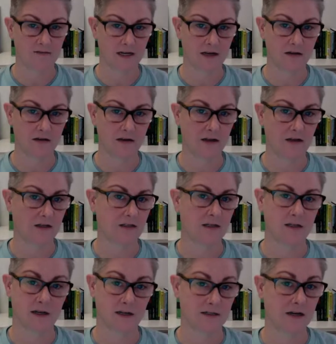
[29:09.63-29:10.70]
Delegates that
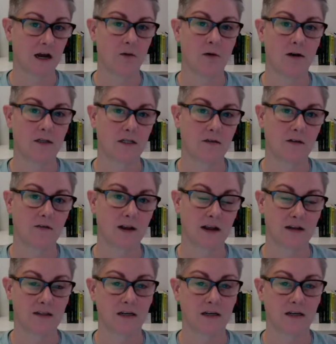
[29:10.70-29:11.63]
does not want to advance